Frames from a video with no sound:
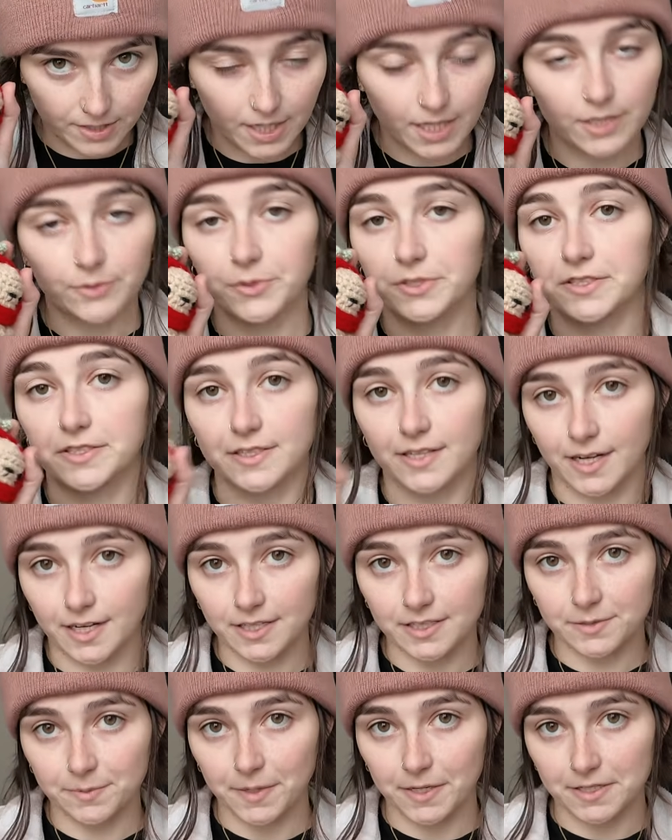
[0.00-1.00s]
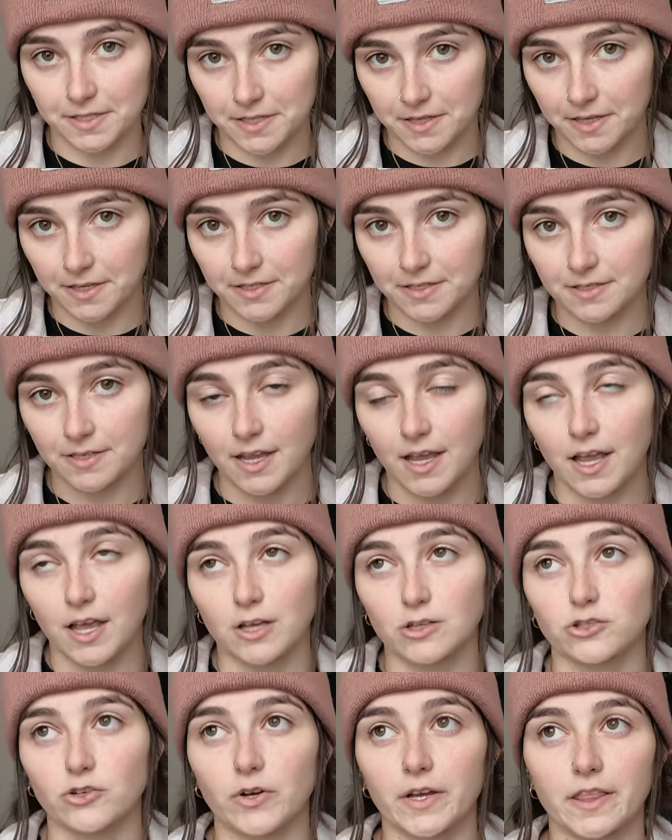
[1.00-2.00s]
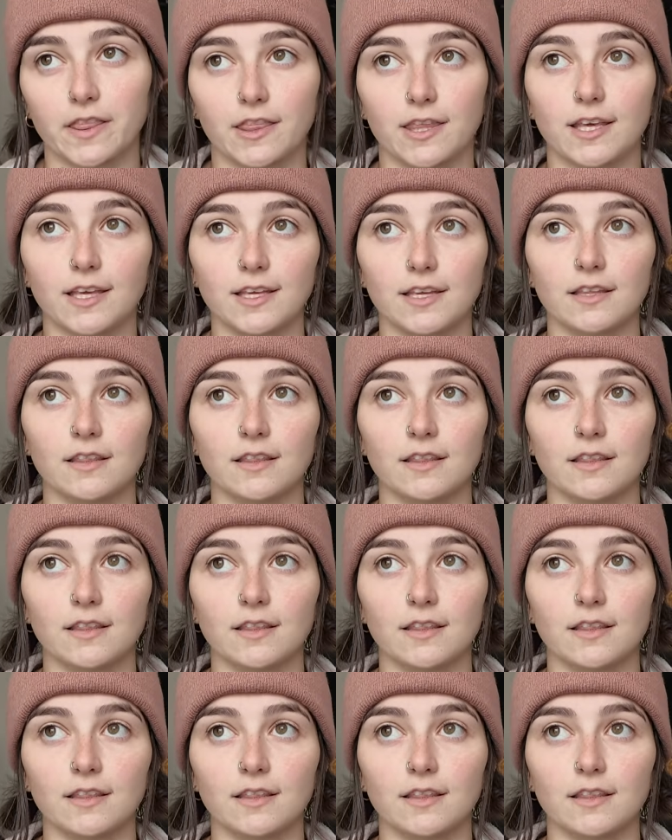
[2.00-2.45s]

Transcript: I was not expecting this. So I think